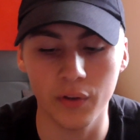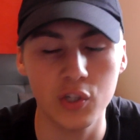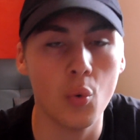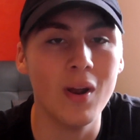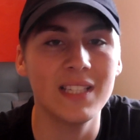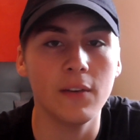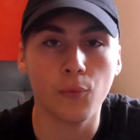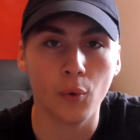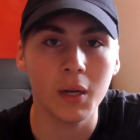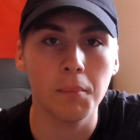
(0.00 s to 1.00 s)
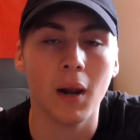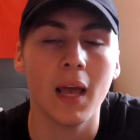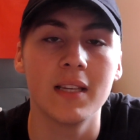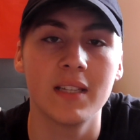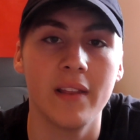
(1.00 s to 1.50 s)
There's 23
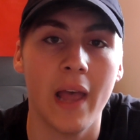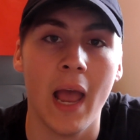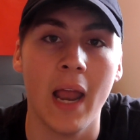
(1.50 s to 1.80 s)
players in there,